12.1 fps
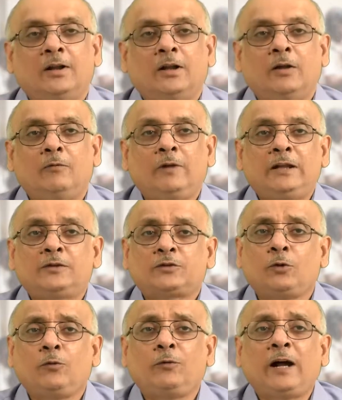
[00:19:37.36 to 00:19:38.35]
Well,
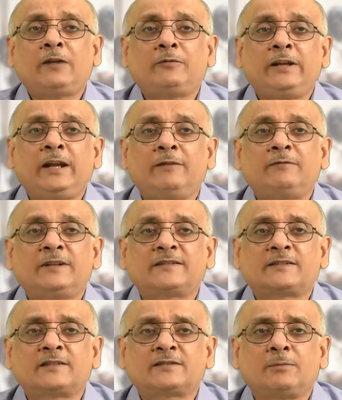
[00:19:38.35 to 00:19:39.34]
so far we have
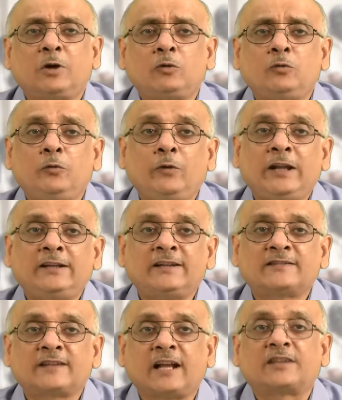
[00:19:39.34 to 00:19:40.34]
discussed about
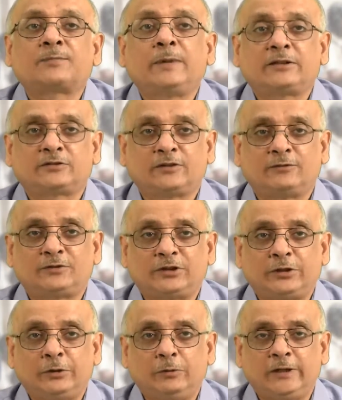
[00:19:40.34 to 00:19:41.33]
various aspects of
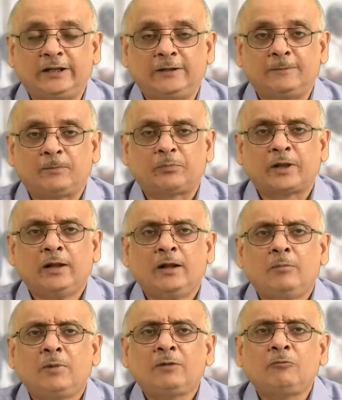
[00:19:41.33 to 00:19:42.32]
scheduling.
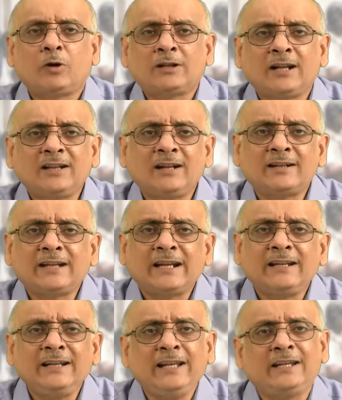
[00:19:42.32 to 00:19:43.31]
But what are the
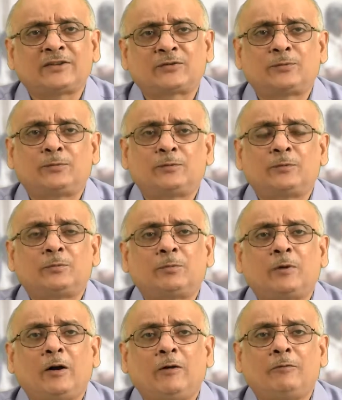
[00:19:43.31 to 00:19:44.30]
techniques
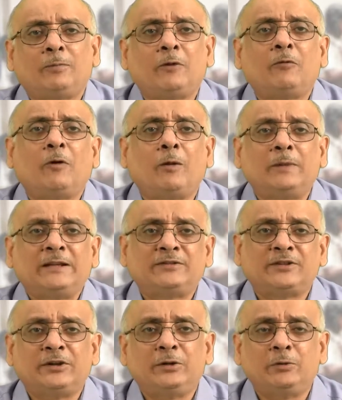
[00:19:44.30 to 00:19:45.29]
of performing
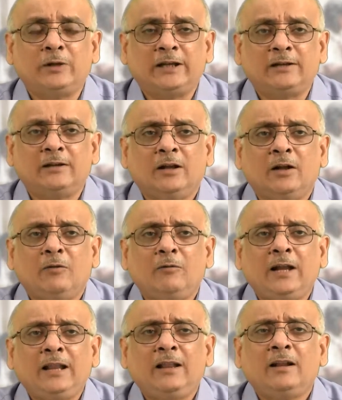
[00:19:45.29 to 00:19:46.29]
scheduling?
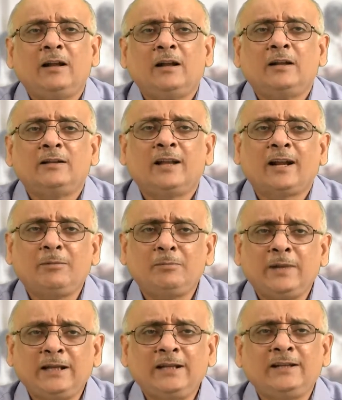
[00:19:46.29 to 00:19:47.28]
Well, there are
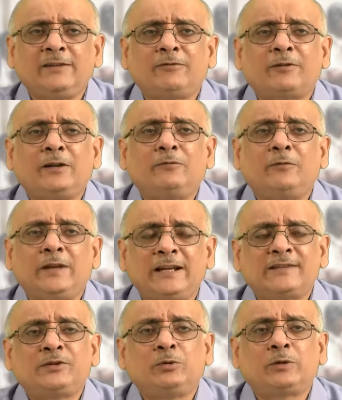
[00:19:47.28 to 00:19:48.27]
many different
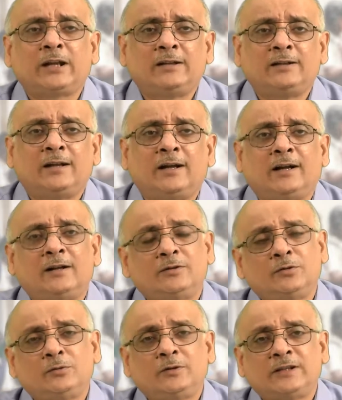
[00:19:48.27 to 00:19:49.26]
ways you can
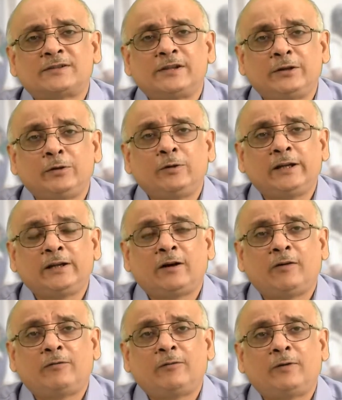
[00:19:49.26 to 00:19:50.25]
do the scheduling
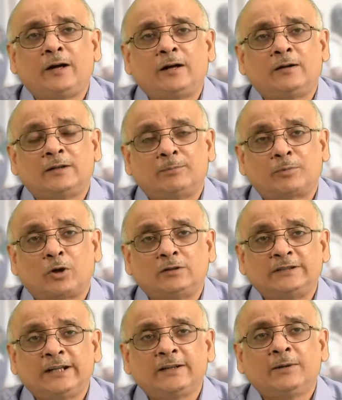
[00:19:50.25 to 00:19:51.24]
of the
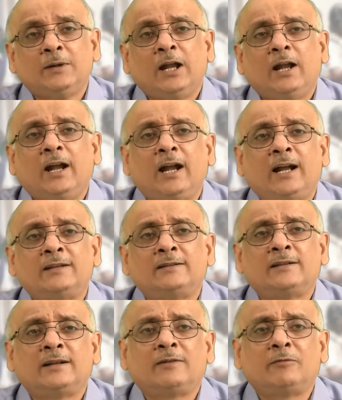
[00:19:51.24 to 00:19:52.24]
project,
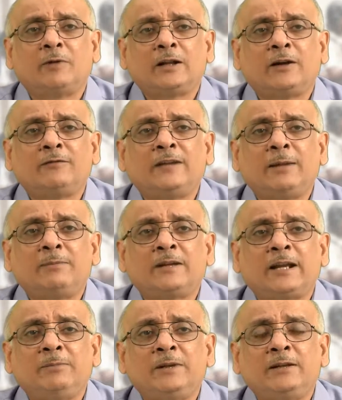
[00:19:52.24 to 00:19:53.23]
and one of them
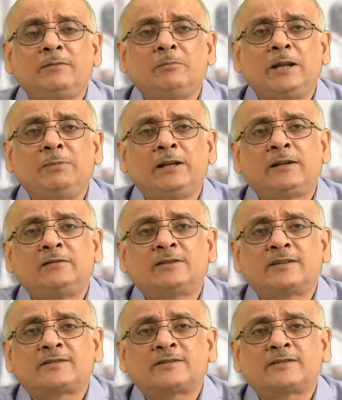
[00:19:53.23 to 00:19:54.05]
may be just